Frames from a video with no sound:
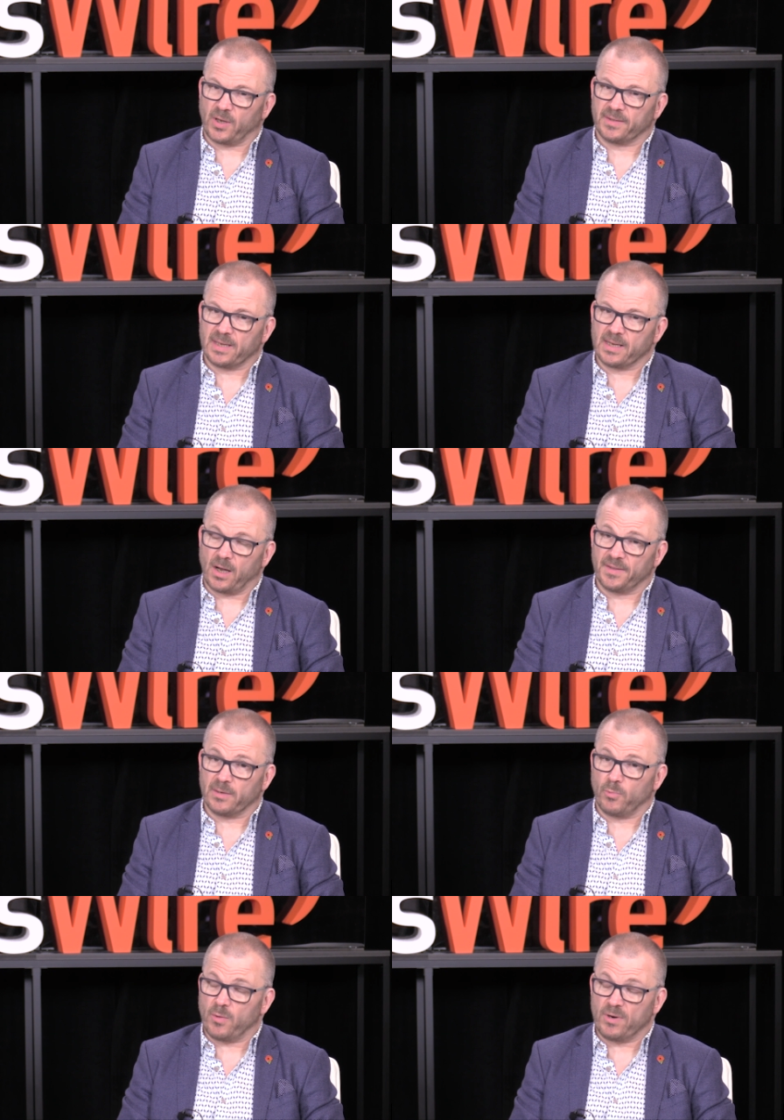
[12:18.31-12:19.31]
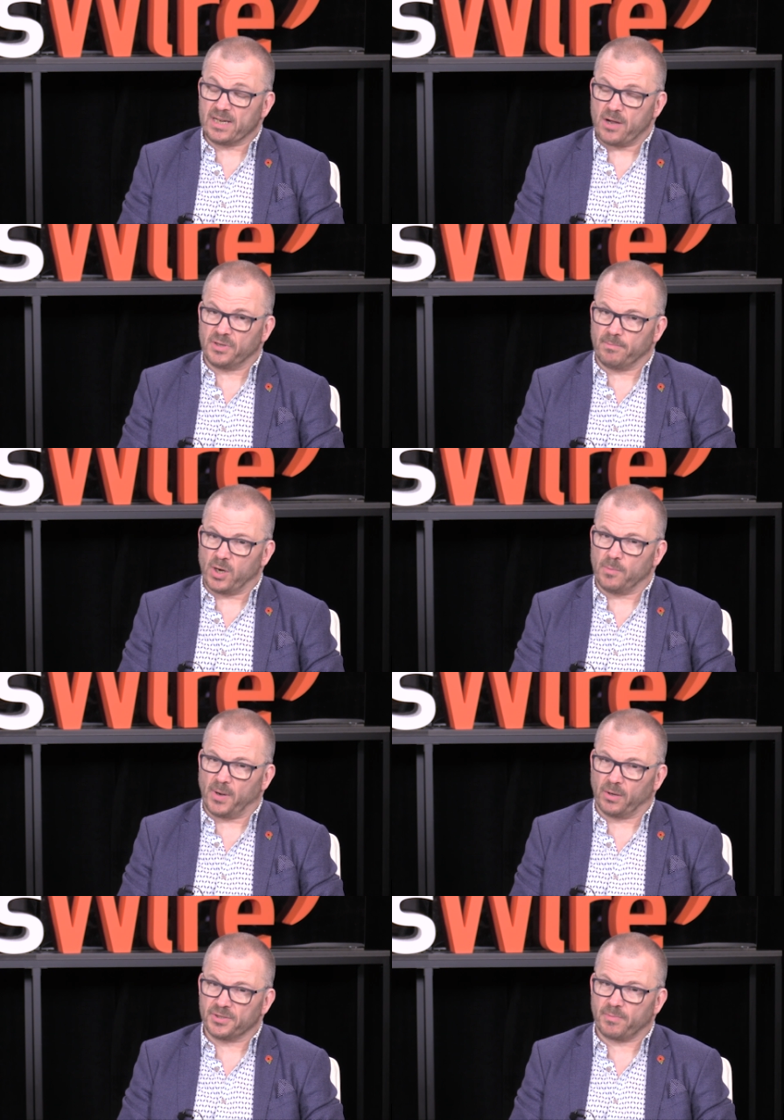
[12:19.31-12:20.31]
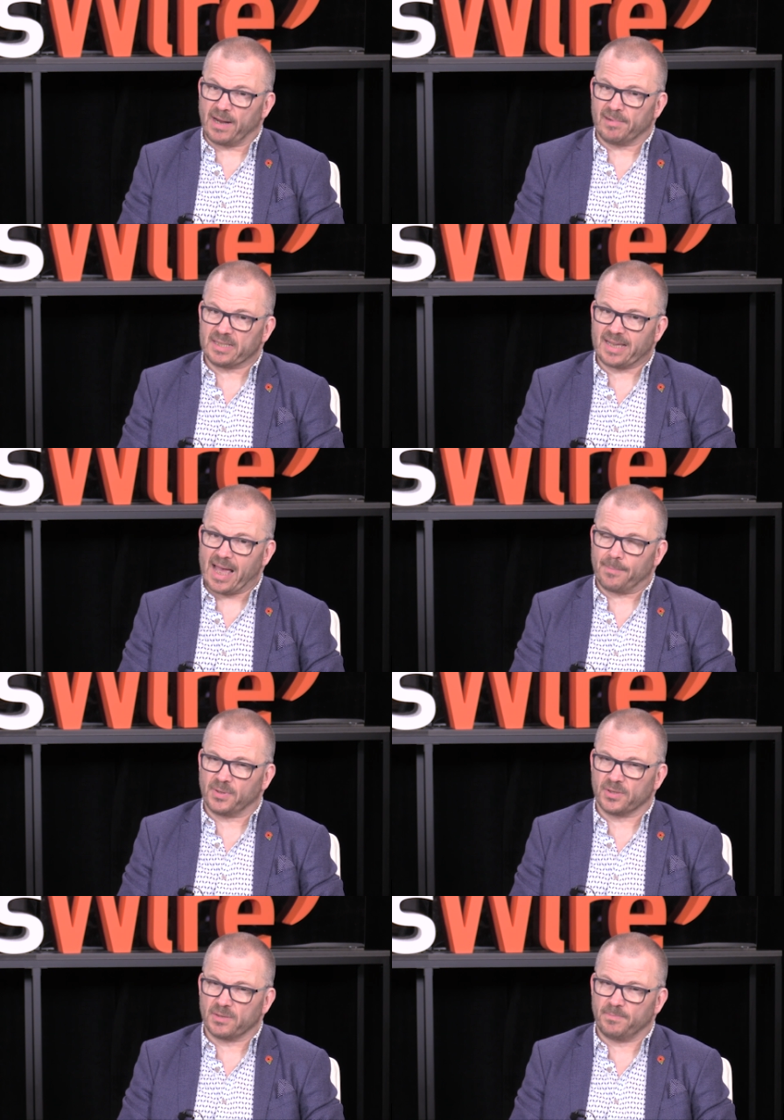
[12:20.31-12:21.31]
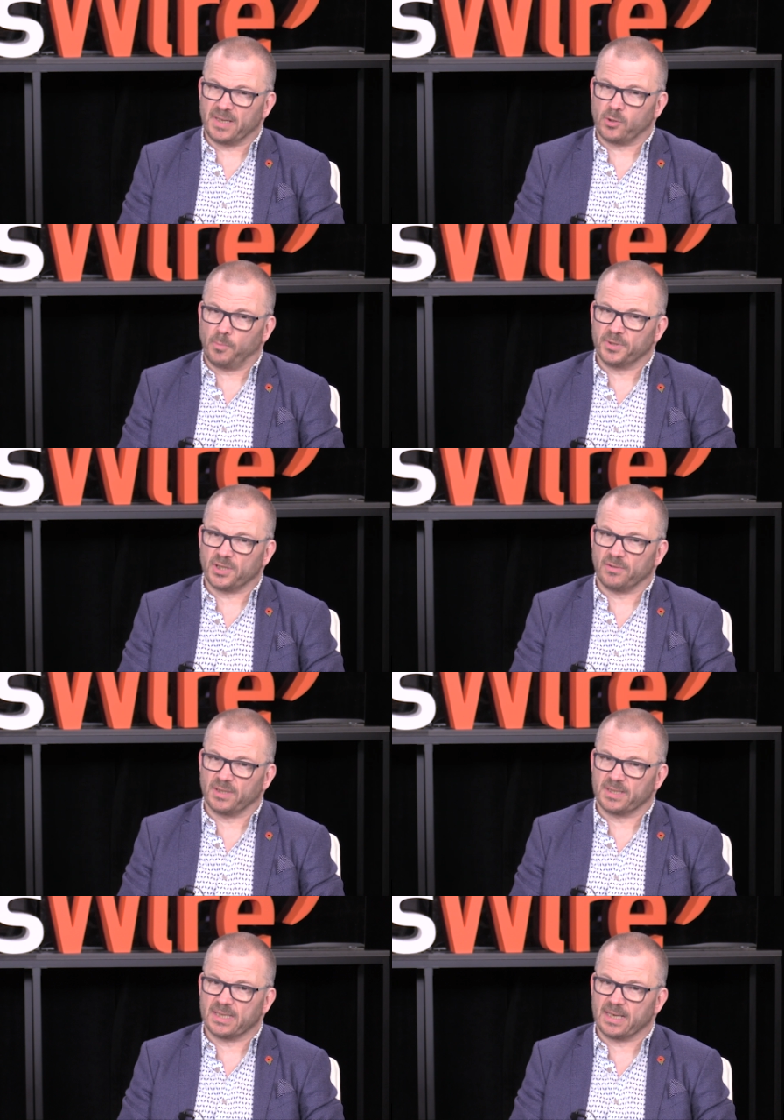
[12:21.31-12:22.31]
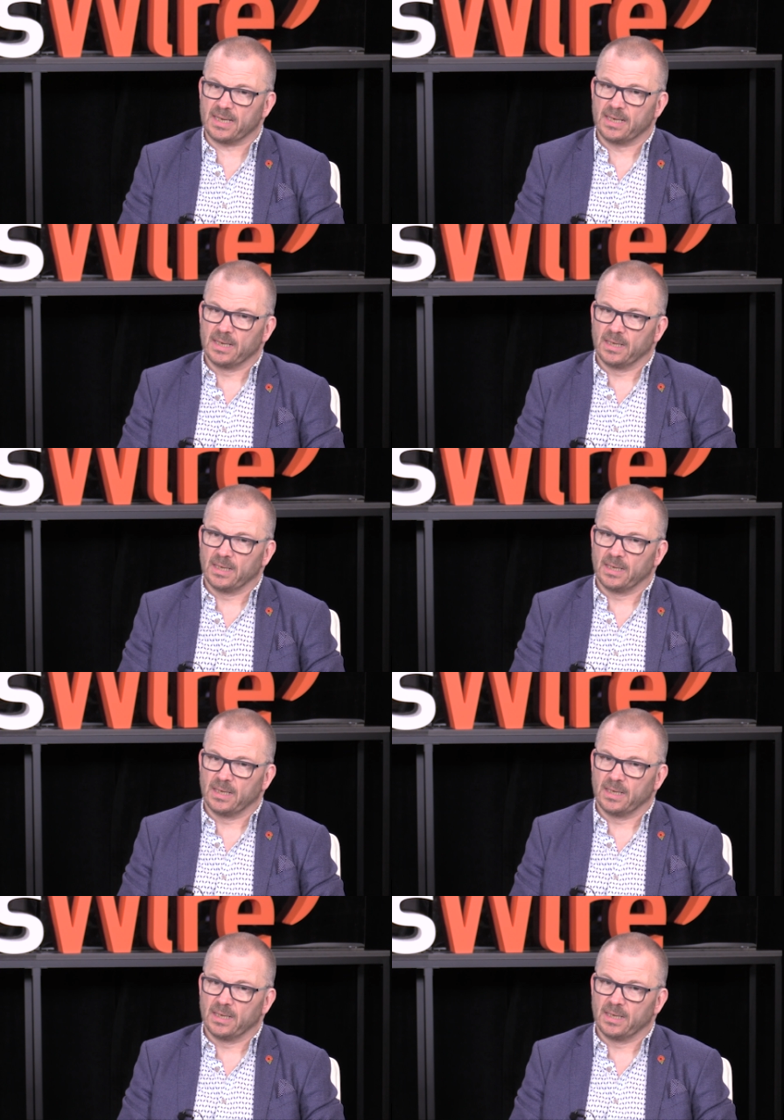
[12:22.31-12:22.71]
I think I think we know that mobile is where it's at, but there's a big opportunity